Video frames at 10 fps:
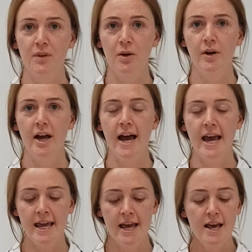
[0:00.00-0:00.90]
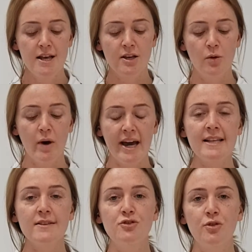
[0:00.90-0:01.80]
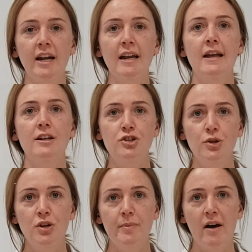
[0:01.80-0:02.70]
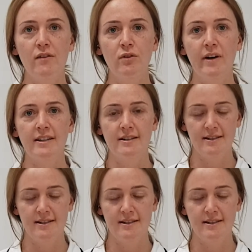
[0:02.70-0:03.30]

Okay, so ways of trying to do your pelvic floor exercise,